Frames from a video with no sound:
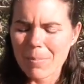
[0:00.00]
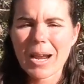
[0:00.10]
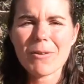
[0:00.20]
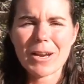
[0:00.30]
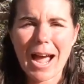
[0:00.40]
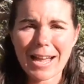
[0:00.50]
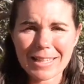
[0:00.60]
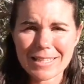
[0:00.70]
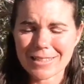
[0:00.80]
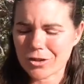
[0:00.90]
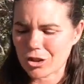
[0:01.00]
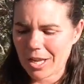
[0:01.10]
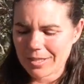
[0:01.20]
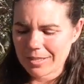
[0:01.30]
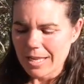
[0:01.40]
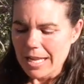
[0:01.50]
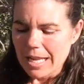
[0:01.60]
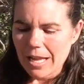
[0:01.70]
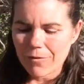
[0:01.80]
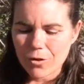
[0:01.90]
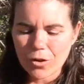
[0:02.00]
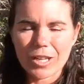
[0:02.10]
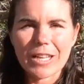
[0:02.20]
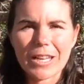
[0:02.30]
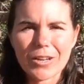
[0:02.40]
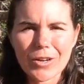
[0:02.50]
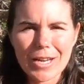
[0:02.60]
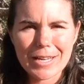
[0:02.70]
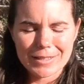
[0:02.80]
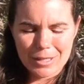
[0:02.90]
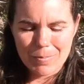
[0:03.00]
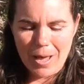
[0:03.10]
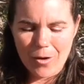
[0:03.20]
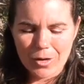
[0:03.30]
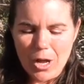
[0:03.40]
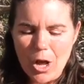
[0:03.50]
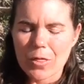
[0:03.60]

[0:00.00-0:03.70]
But I would highly suggest if you're curious about